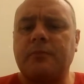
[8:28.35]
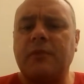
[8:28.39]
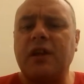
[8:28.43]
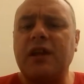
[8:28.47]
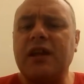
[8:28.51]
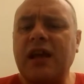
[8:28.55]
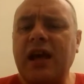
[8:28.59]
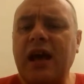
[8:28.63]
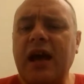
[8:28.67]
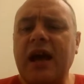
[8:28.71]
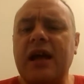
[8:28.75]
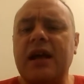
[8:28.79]

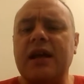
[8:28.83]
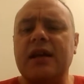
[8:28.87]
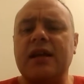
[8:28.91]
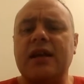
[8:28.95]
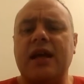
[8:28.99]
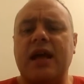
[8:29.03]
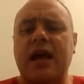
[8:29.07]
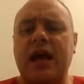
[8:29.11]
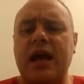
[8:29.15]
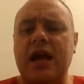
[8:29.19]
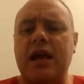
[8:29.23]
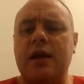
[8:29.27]
Cain
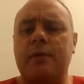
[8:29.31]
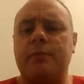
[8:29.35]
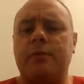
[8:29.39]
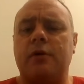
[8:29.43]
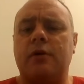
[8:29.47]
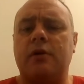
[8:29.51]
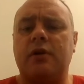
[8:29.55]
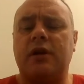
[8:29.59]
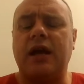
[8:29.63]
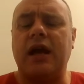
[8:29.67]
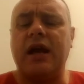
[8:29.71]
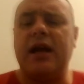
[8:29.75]

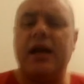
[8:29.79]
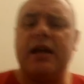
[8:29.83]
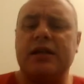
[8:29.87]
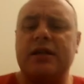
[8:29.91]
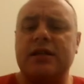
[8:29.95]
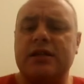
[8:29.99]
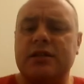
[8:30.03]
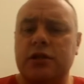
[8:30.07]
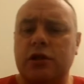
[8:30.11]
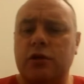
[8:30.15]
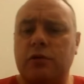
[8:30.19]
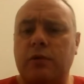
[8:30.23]

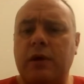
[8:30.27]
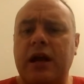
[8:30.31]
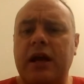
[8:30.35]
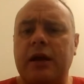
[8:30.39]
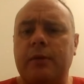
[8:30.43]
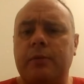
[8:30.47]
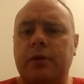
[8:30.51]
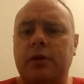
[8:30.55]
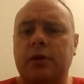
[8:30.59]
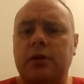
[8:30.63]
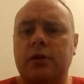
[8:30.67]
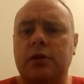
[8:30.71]
slew
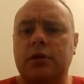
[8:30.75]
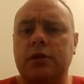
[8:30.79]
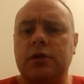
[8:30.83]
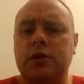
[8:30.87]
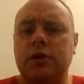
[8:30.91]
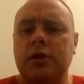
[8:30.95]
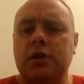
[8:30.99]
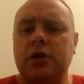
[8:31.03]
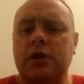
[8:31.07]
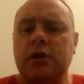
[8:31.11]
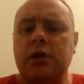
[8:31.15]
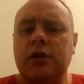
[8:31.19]
Abel.
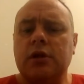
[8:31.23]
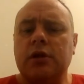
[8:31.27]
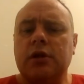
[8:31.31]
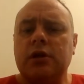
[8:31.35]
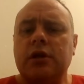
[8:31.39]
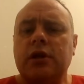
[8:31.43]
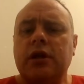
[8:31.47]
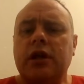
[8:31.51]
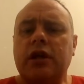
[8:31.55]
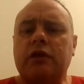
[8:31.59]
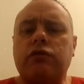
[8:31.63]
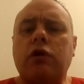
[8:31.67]

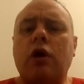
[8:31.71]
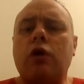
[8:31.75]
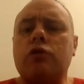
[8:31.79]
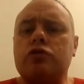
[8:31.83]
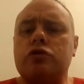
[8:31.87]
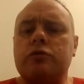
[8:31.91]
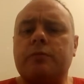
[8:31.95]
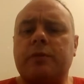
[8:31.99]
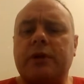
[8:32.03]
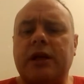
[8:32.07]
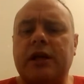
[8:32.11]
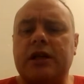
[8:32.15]
He
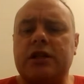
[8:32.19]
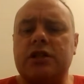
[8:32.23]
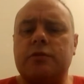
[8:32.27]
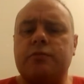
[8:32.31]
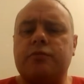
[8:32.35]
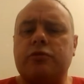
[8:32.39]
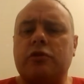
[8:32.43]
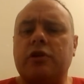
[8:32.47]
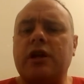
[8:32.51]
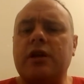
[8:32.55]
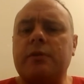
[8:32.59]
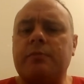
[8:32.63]
rose up against his
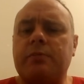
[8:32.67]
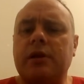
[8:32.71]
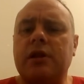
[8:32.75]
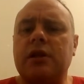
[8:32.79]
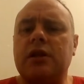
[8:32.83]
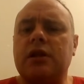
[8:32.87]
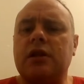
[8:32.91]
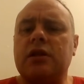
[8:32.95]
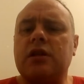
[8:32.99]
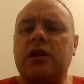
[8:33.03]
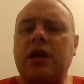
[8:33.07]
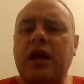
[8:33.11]
brother. He
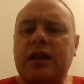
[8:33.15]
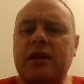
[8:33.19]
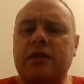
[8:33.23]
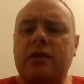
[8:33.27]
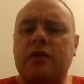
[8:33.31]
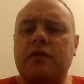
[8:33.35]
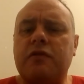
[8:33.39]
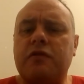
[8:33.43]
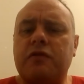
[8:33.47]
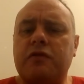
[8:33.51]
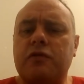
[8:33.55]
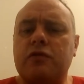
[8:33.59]
built
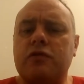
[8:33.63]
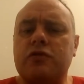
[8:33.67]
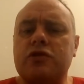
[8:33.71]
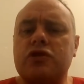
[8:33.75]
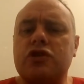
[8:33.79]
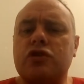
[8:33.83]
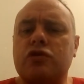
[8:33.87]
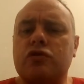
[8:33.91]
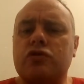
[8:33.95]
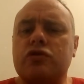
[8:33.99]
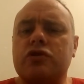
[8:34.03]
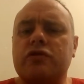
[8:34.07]
the
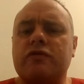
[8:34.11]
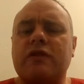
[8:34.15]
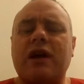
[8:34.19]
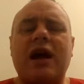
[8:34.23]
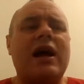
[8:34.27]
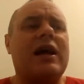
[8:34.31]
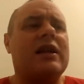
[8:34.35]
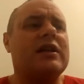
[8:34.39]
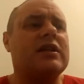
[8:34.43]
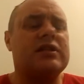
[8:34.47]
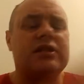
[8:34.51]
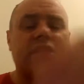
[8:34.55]
first
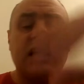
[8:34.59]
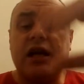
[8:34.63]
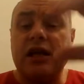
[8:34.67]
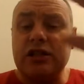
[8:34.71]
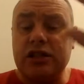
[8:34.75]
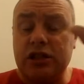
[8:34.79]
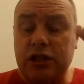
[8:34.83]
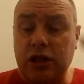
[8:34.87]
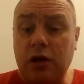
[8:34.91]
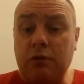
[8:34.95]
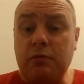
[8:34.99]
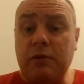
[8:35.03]
Gujarat, and
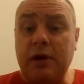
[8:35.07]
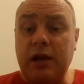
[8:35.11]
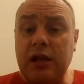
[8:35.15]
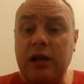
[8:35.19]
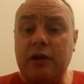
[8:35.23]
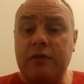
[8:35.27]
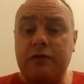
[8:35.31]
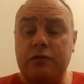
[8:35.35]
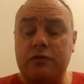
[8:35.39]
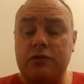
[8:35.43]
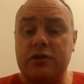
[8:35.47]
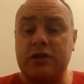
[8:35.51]
you know where
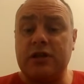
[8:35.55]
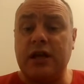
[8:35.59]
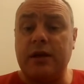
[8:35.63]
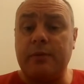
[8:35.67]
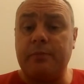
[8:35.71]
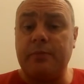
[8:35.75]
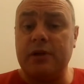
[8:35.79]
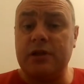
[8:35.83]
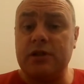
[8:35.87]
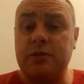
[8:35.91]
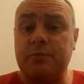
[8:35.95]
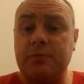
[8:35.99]
that first
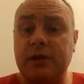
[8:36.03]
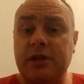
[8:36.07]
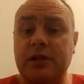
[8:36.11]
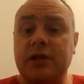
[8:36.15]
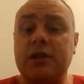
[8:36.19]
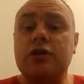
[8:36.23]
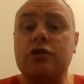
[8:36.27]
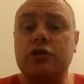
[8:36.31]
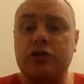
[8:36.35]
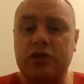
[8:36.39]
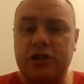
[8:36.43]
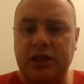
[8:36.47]
temple is
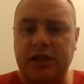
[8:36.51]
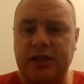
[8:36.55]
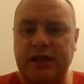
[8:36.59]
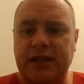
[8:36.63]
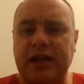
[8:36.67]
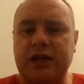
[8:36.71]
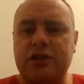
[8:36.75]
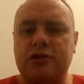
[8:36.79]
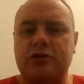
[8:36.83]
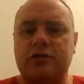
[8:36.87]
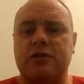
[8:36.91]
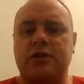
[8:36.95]
built? There's a
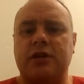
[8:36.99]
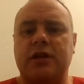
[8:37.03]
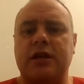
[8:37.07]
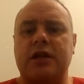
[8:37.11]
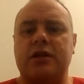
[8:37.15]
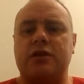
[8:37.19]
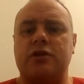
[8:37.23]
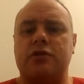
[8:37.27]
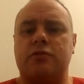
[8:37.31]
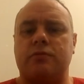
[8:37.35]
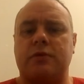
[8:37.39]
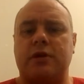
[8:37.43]
desert
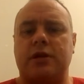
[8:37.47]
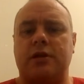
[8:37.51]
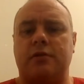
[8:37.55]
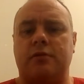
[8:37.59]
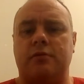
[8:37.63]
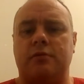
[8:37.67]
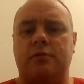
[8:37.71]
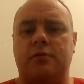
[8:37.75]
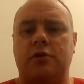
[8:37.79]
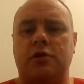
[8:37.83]
there as well.